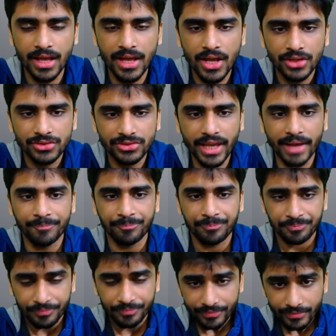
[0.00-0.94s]
So yeah.
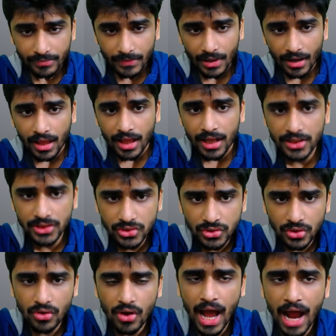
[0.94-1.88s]

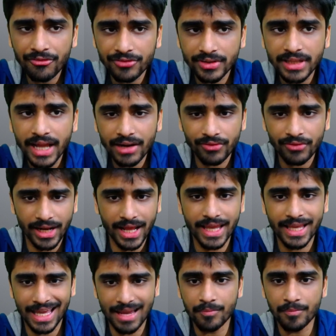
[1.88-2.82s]
So after that, when
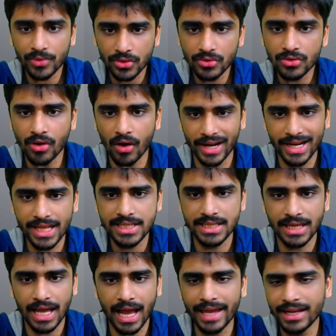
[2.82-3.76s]
I came to
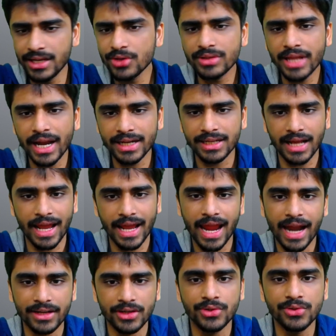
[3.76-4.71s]
college, I knew that I
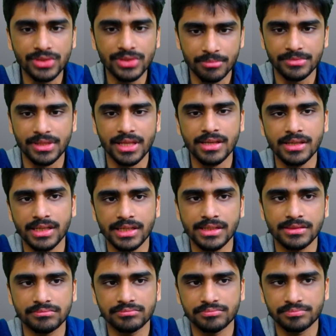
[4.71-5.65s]
had to do something
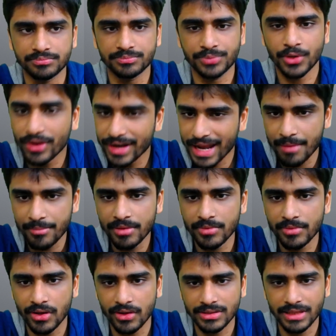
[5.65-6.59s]
in programming
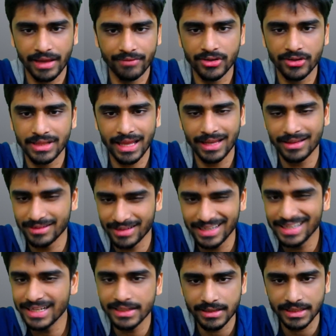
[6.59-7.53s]
because I was like
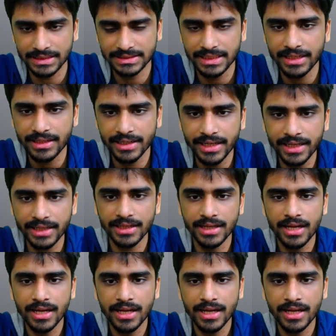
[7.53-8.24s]
really interested in it.